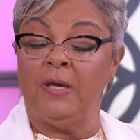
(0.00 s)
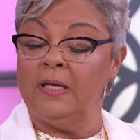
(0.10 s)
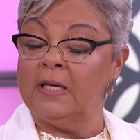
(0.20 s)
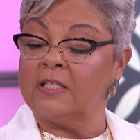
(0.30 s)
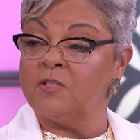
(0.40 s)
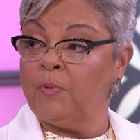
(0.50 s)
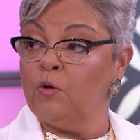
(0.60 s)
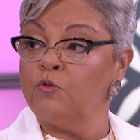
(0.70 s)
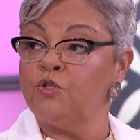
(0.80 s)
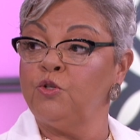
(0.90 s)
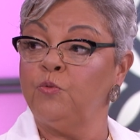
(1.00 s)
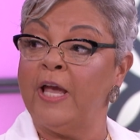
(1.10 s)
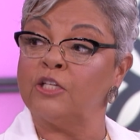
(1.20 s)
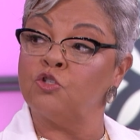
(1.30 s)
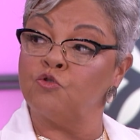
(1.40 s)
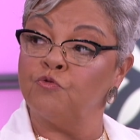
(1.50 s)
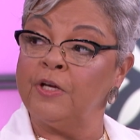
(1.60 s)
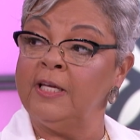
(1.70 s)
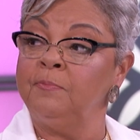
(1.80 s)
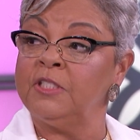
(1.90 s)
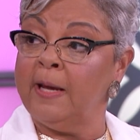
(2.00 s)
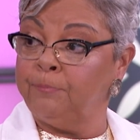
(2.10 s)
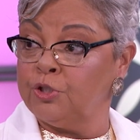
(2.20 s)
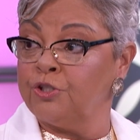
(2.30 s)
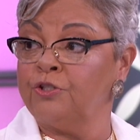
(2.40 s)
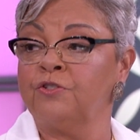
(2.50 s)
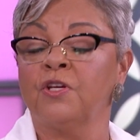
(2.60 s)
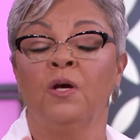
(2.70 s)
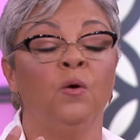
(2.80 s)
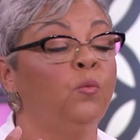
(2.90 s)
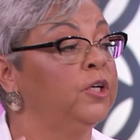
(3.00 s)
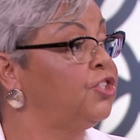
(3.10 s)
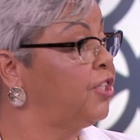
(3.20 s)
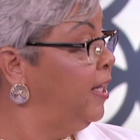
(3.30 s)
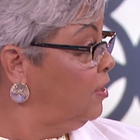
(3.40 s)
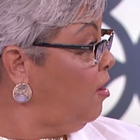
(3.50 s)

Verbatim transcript: being exposed to extreme temperatures, oh. which can